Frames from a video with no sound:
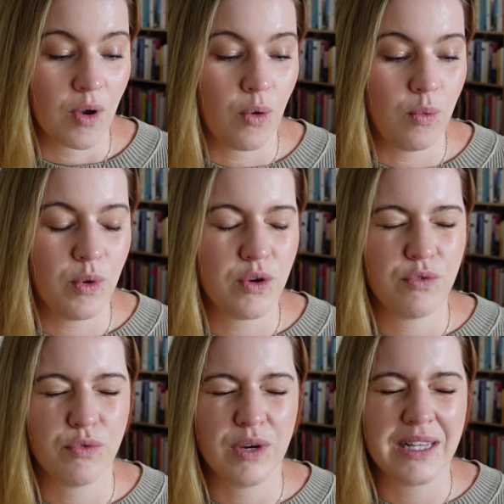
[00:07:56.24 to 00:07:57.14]
or would
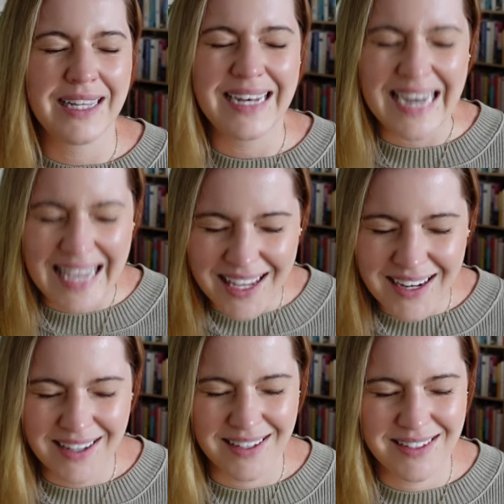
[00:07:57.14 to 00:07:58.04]
have really
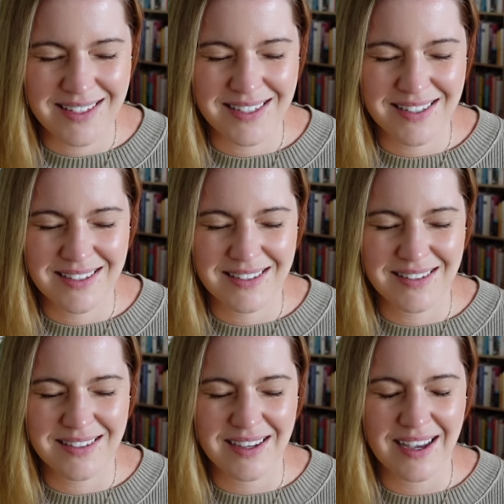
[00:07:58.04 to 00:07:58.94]
needed
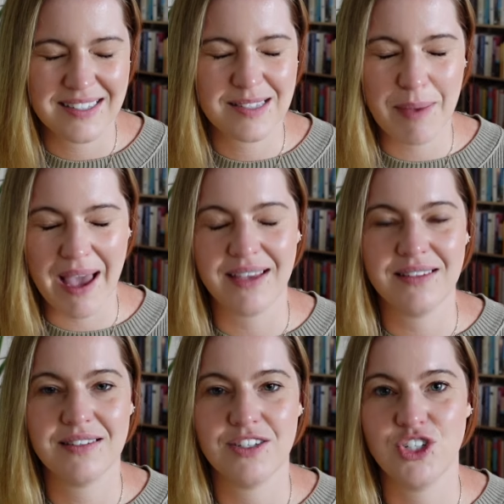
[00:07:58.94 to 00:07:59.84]
a space to